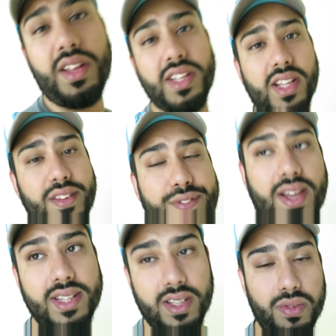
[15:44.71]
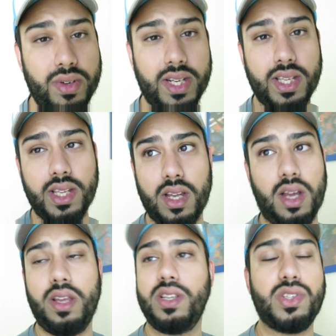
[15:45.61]
other than the fact that really
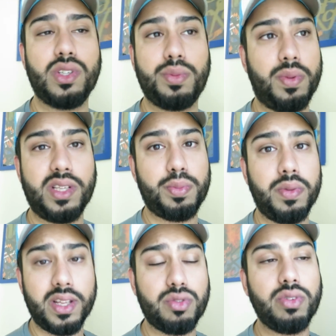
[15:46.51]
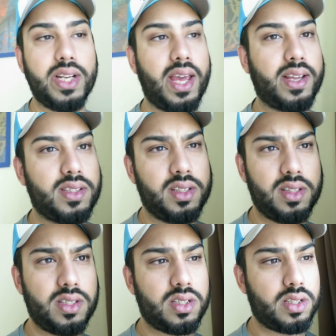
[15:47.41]
uh, it's just it's it's really hectic
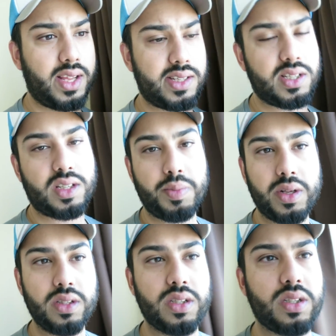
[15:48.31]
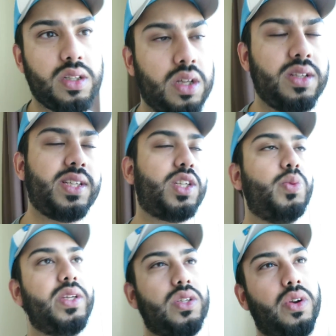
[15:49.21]
this next six months
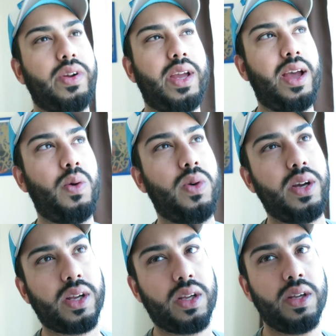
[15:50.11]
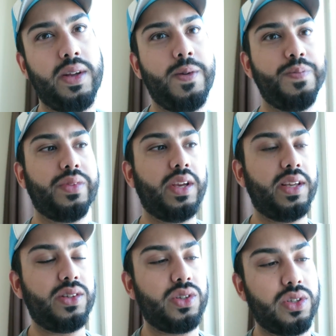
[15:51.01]
six weeks sorry at work
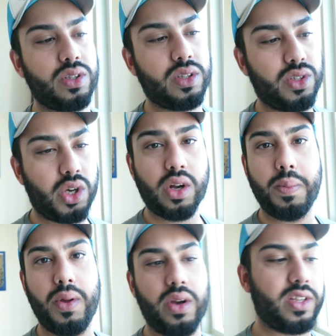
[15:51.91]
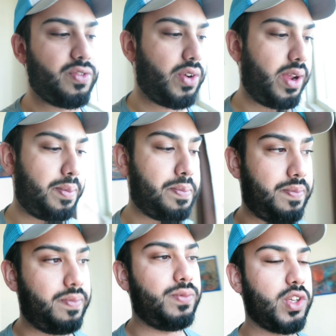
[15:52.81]
is just chock a block. It's very,
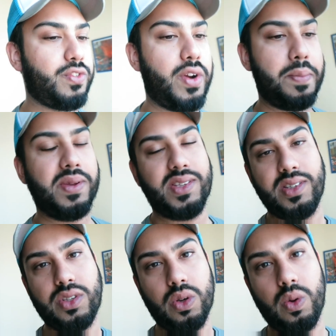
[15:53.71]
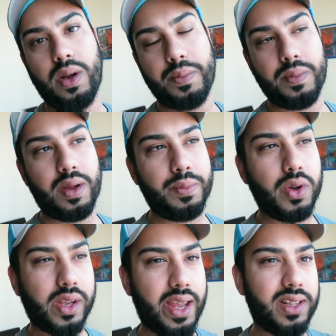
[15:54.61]
just very busy, so I'm, I'm
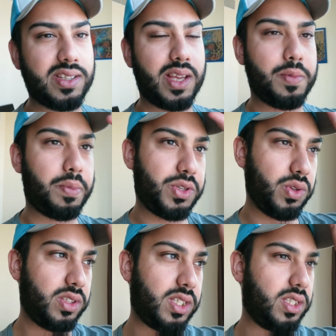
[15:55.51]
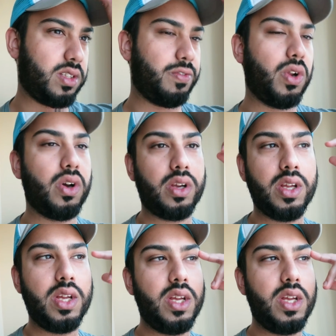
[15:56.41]
not getting the same opportunity to vlog